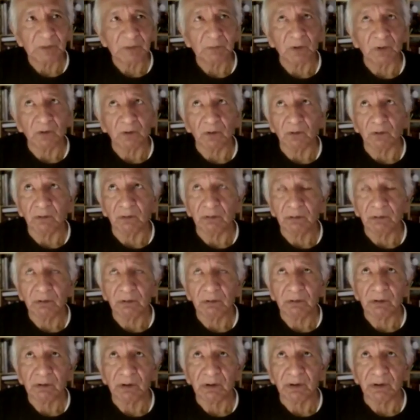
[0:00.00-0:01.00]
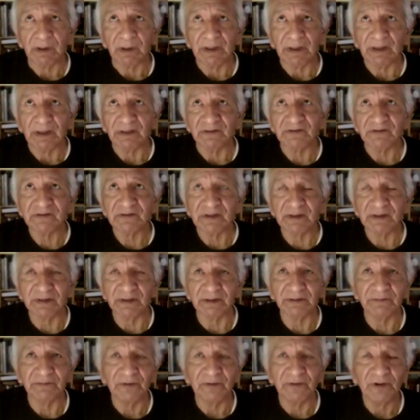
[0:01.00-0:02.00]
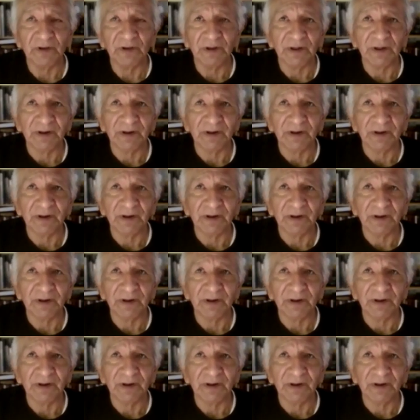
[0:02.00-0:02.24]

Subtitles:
people," I said,